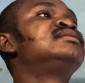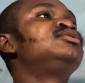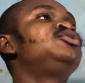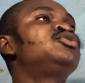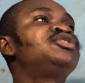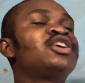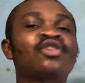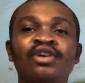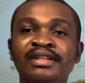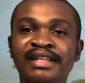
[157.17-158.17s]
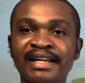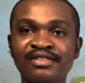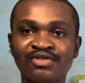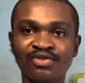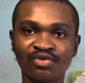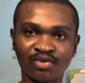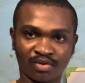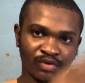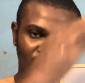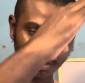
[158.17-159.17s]
use the content you
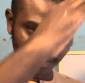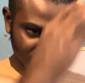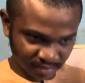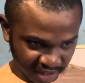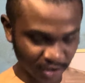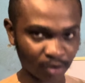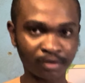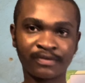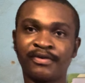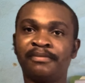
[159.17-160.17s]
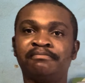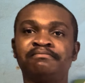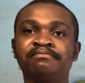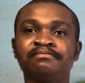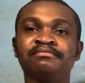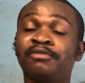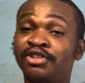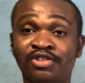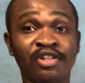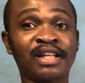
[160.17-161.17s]
know to make your own form. But
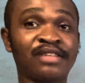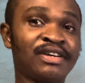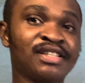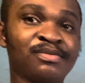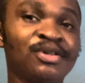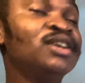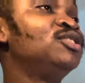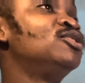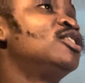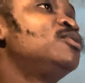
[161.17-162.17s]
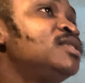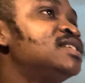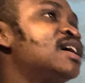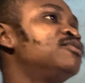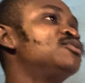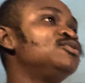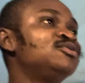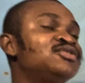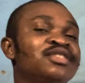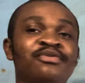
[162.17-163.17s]
it's not advisable. You always have to
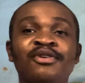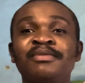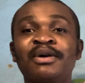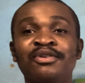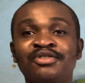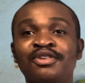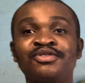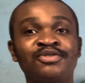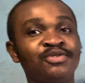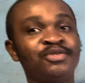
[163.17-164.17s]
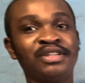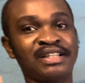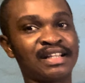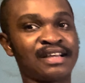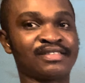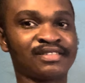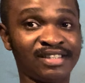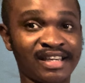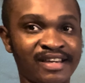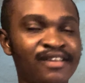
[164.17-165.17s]
use the form that was taught to you in class.
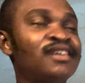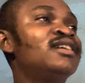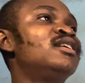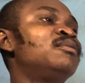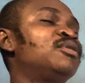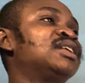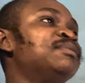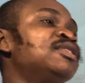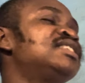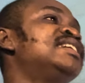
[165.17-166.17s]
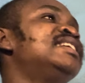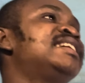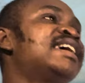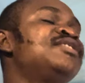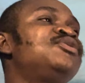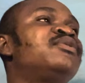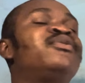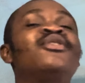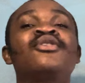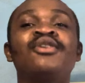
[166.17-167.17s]
Yeah? But I'm just saying, in case you
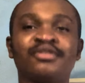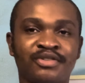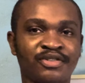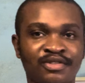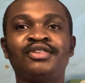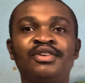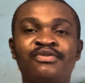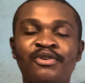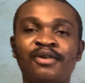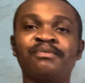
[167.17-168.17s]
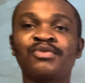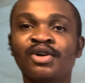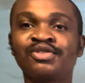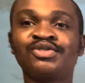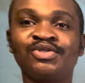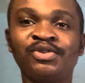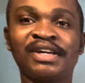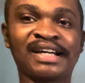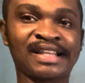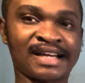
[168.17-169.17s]
forgot the form taught to you
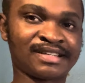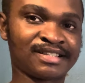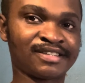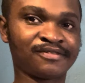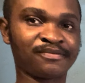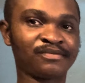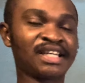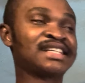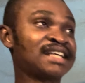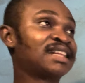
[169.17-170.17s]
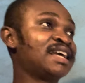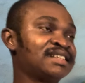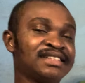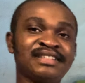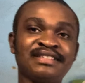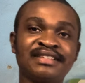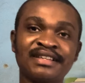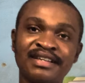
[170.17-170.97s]
in class, exactly as it is,